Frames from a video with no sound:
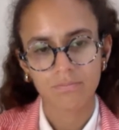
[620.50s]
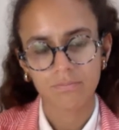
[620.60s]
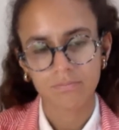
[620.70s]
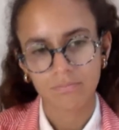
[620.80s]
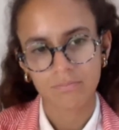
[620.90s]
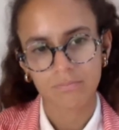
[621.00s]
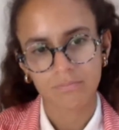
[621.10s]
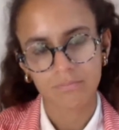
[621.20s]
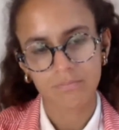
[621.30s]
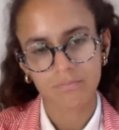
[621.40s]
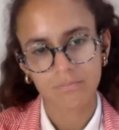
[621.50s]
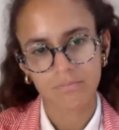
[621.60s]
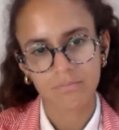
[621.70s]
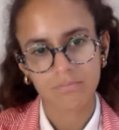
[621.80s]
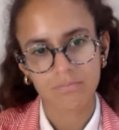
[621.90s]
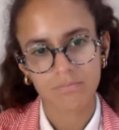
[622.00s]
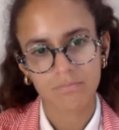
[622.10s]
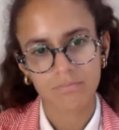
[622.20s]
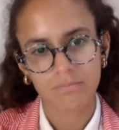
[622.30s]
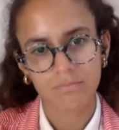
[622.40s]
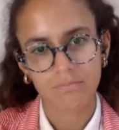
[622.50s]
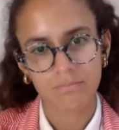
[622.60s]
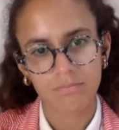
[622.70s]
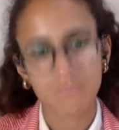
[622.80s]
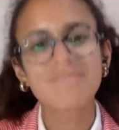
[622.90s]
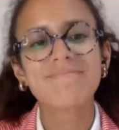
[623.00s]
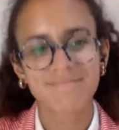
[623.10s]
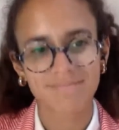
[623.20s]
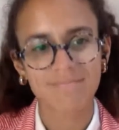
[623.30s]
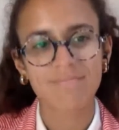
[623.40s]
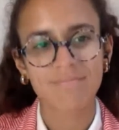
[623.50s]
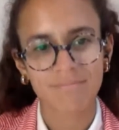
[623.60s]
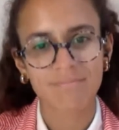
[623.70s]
(silent)